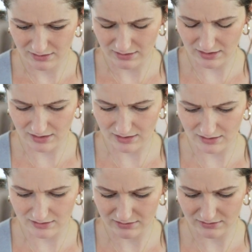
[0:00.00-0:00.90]

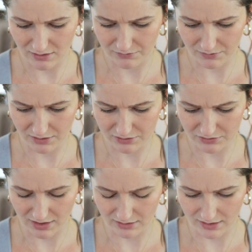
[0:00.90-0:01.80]
These don't look
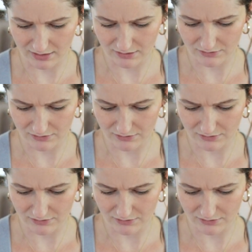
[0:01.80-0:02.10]
straight leg,